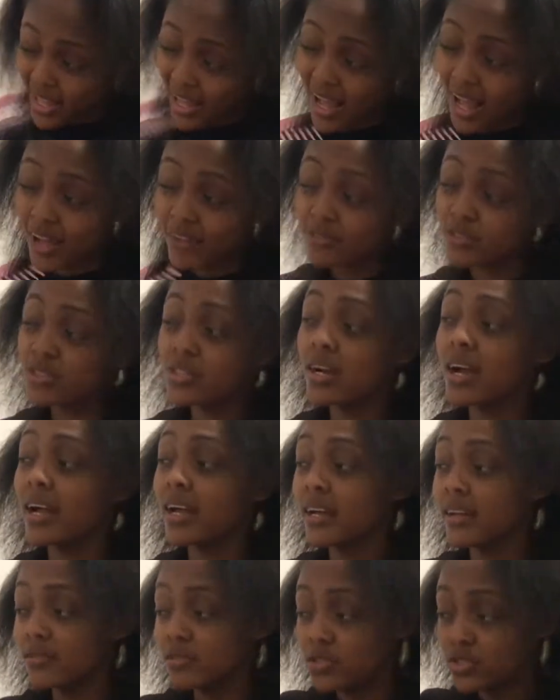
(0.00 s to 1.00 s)
after I
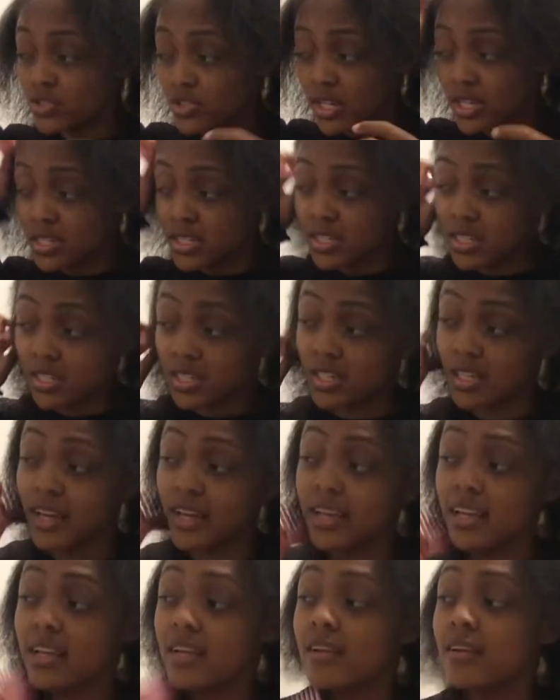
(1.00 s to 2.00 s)
have stretched it.
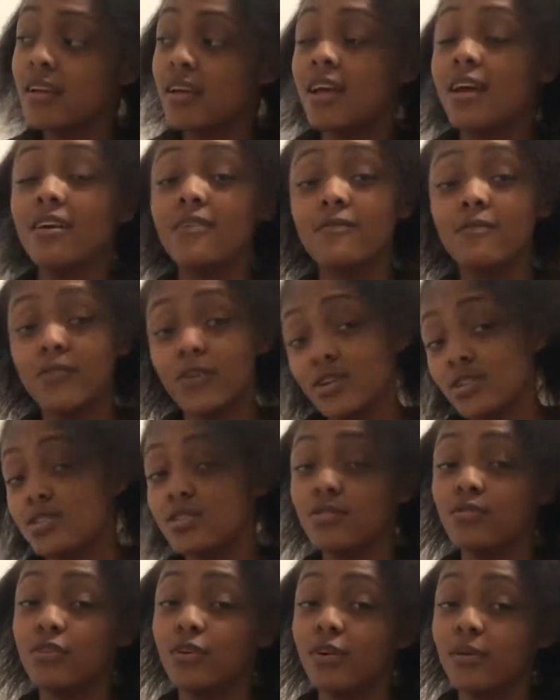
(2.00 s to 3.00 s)
Like, first
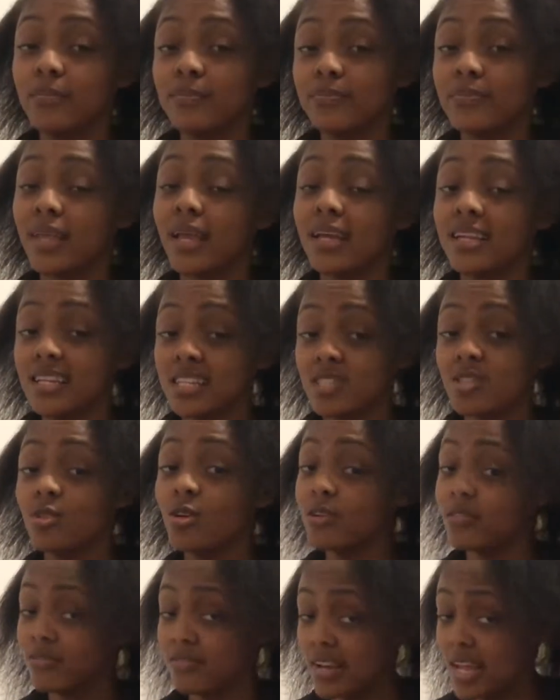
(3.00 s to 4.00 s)
of all, it is
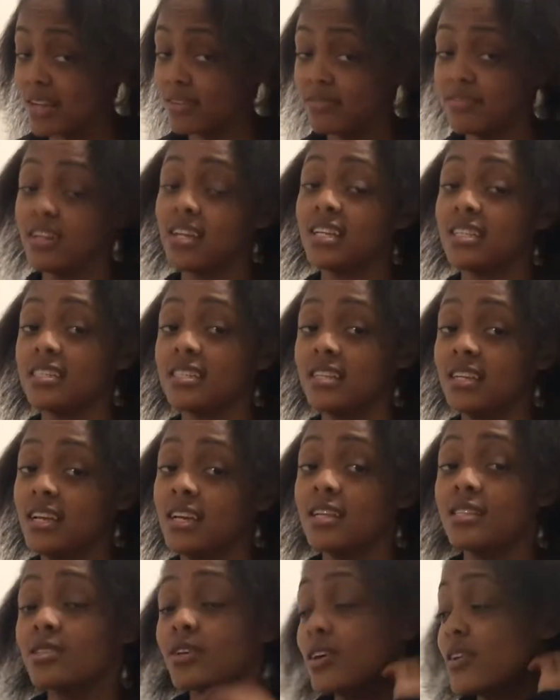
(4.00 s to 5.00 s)
not flat.
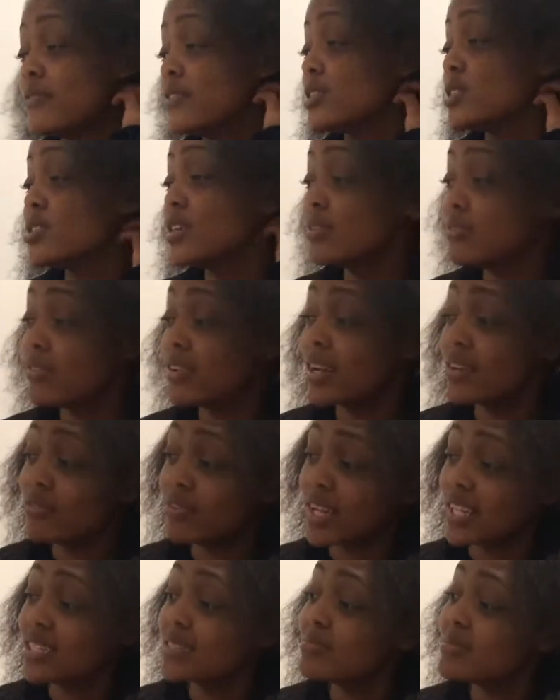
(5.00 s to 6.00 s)
So if it's not flat,
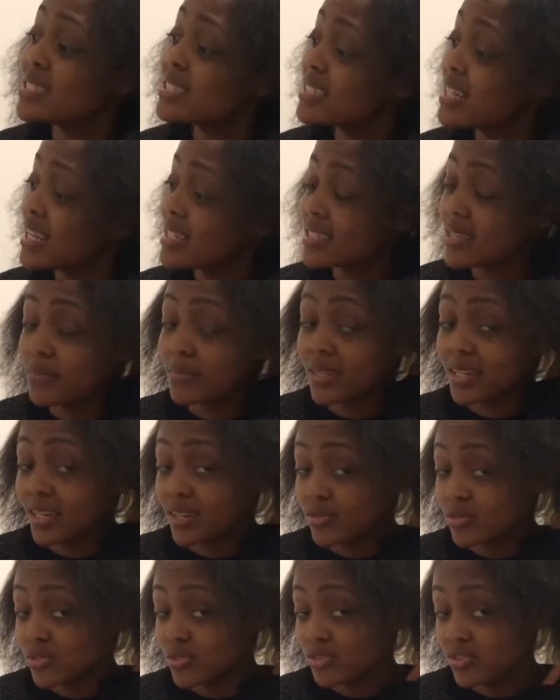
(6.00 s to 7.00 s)
it means there are some that are
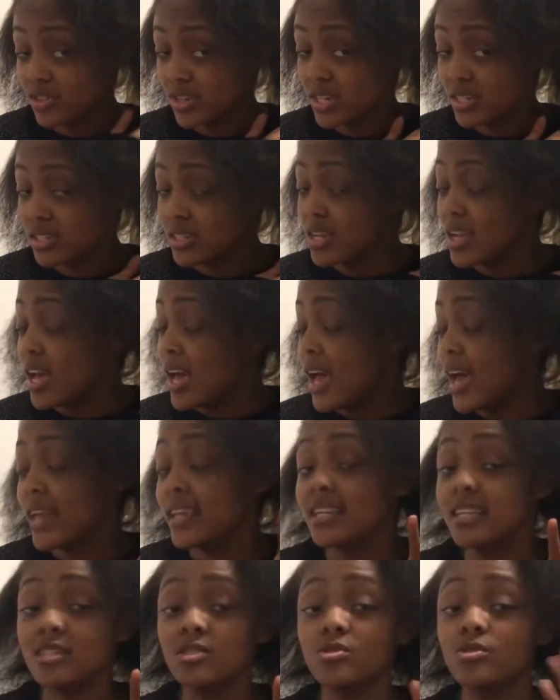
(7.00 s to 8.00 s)
not straight. And
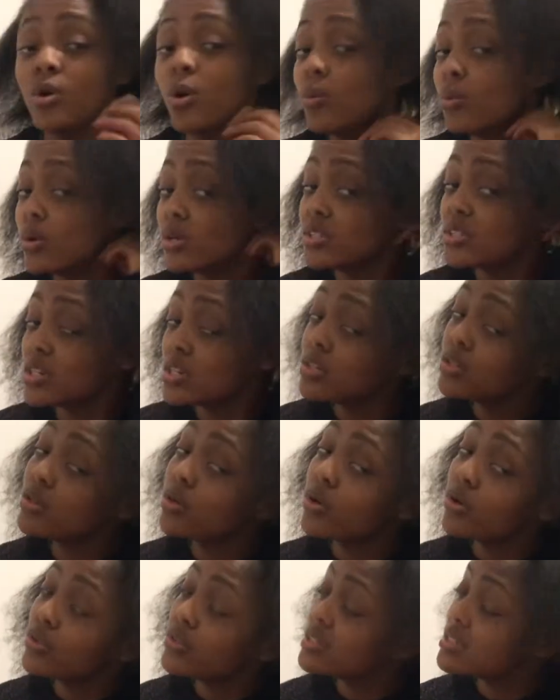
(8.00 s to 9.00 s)
there's no water,
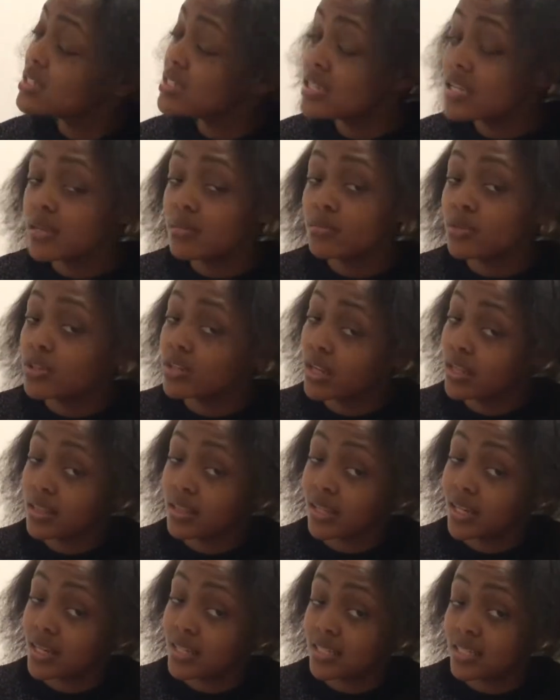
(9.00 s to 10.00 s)
no steam, no nothing
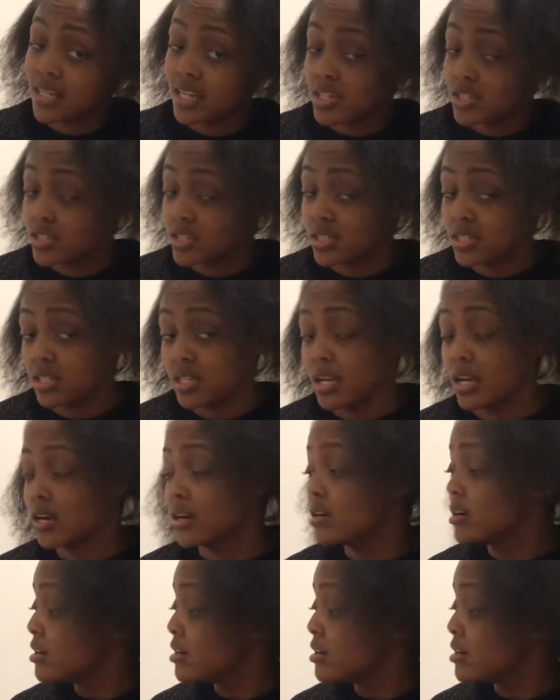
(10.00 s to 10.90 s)
that has touched this hair,